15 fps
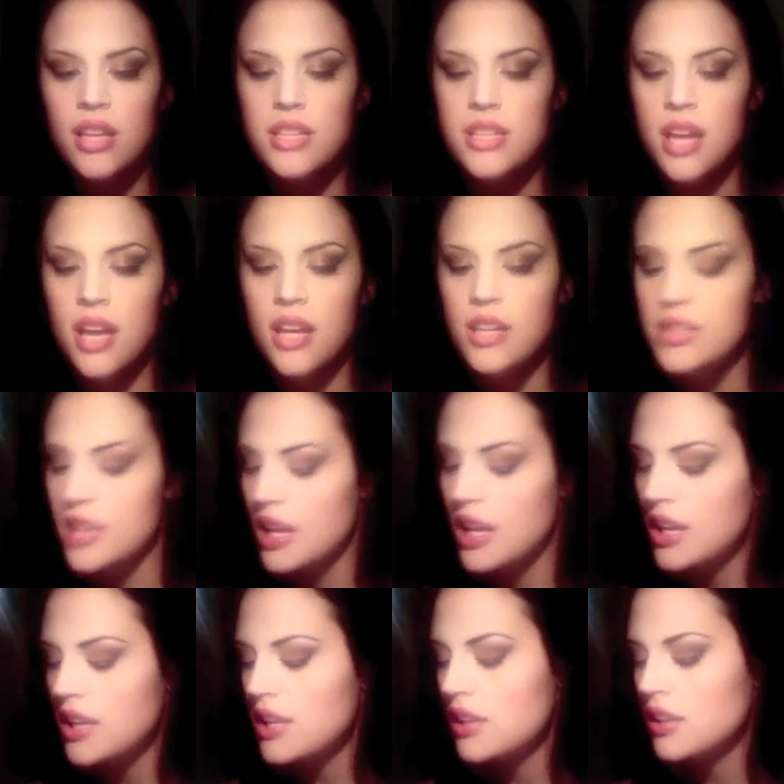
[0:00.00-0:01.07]
tiny,
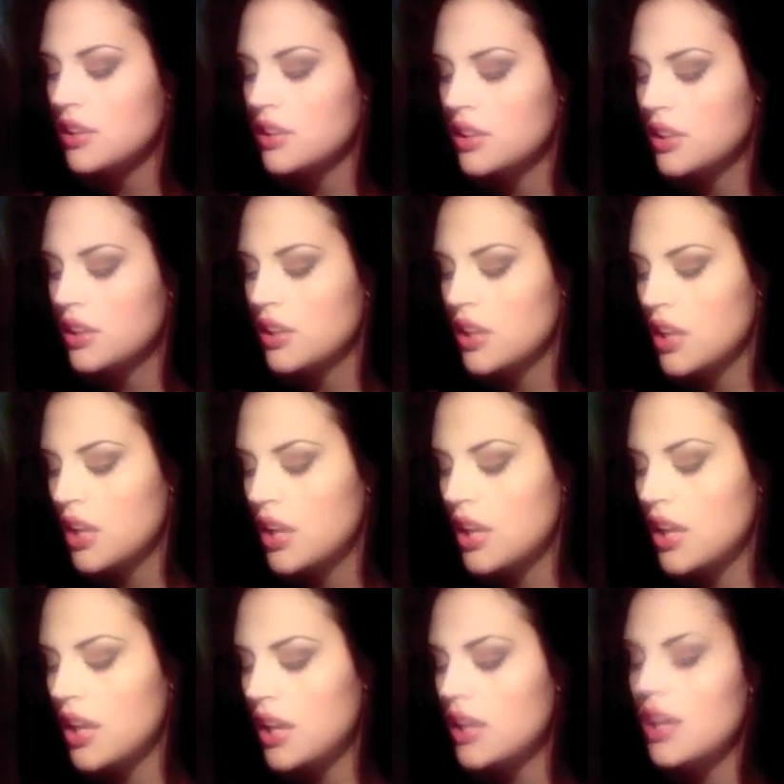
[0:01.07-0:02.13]
tiny.
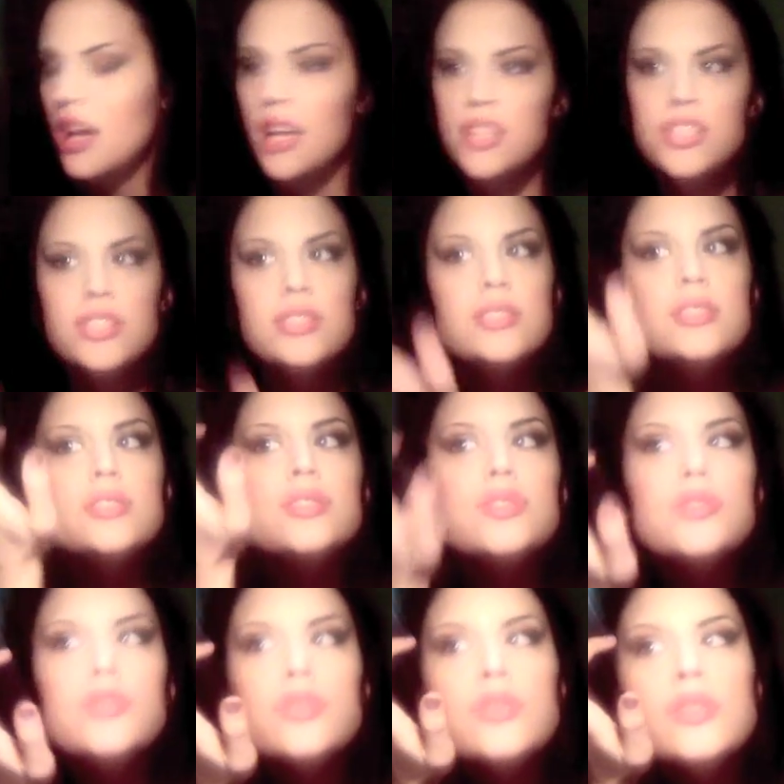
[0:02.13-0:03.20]
And I just
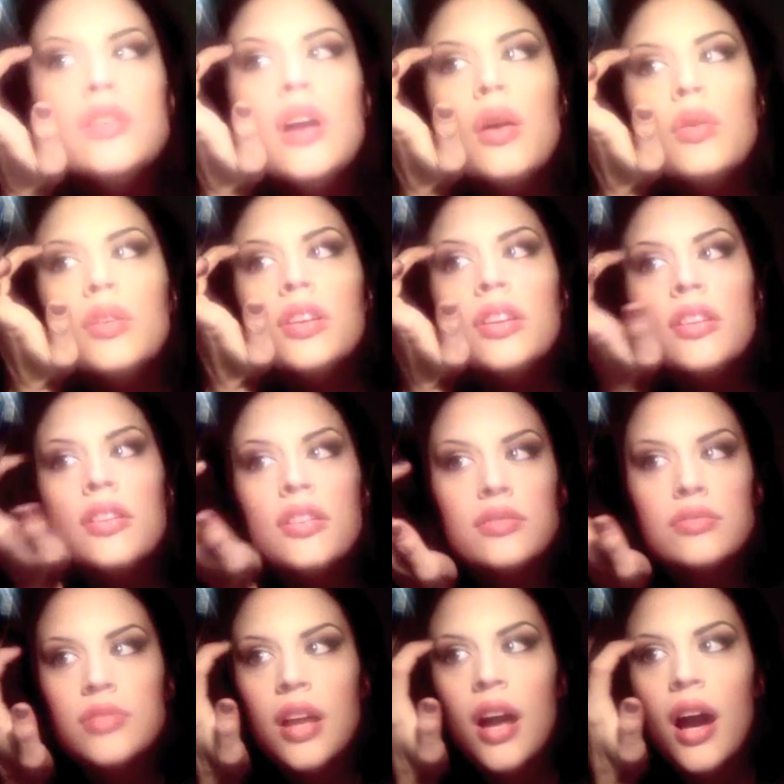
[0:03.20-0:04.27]
go to the
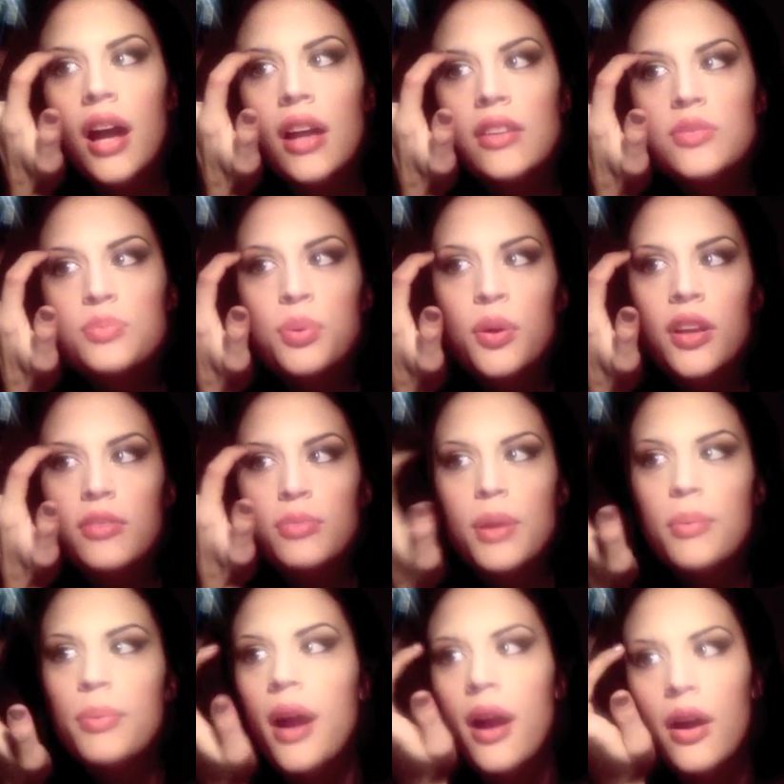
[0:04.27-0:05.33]
highest point of my
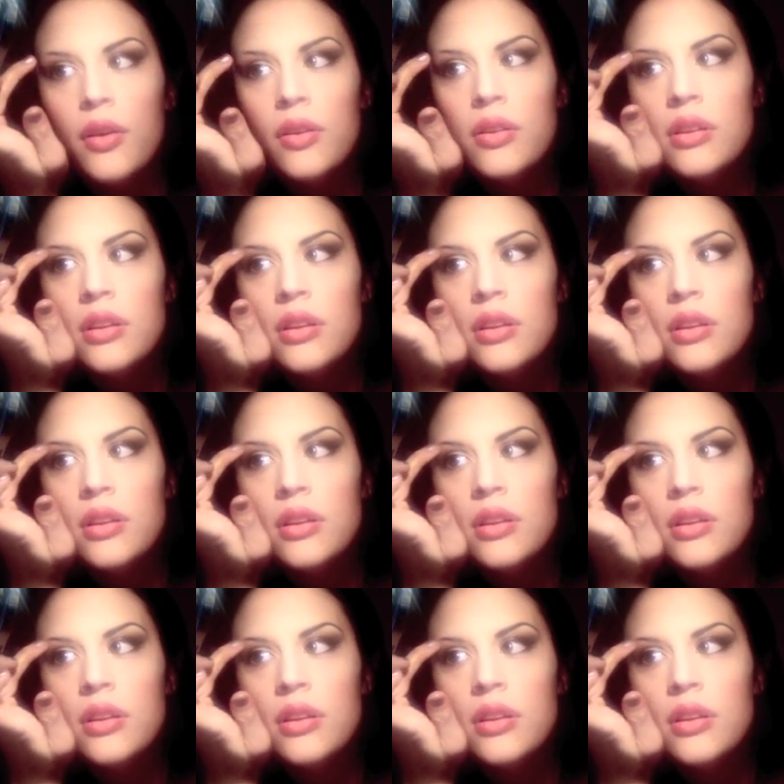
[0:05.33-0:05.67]
brow.